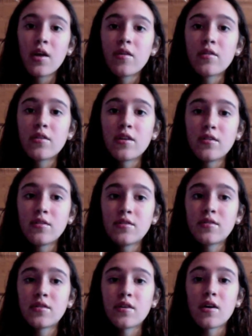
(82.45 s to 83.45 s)
These
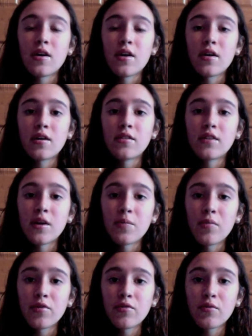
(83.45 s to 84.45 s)
examples
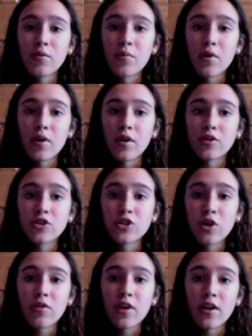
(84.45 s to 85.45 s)
from the book show
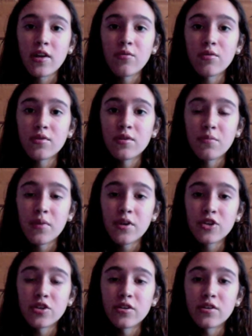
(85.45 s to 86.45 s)
that he was
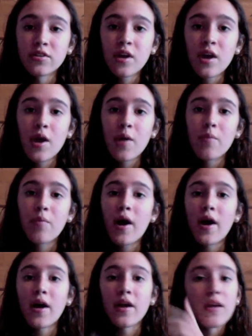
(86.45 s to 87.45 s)
ambitious,
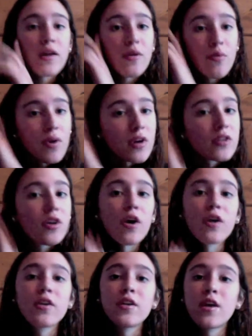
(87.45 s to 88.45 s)
but he worked hard
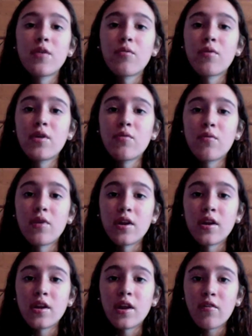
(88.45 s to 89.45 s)
to get what he wanted. He
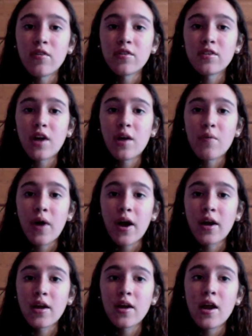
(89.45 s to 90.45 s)
never sat back
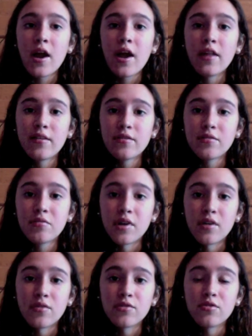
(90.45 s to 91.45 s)
and let someone
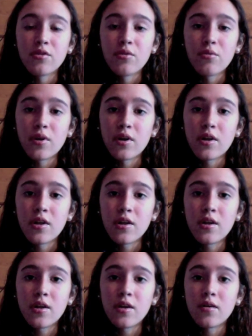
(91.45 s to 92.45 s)
else do the work
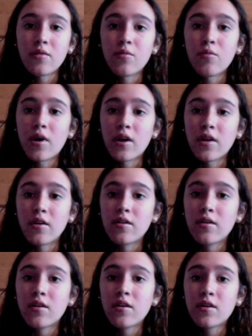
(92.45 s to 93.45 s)
he wanted
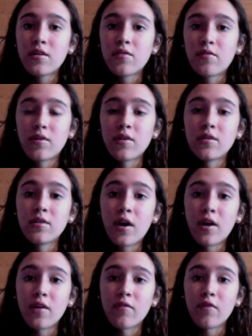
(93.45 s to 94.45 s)
done
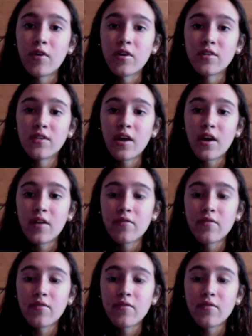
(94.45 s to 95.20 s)
for his life.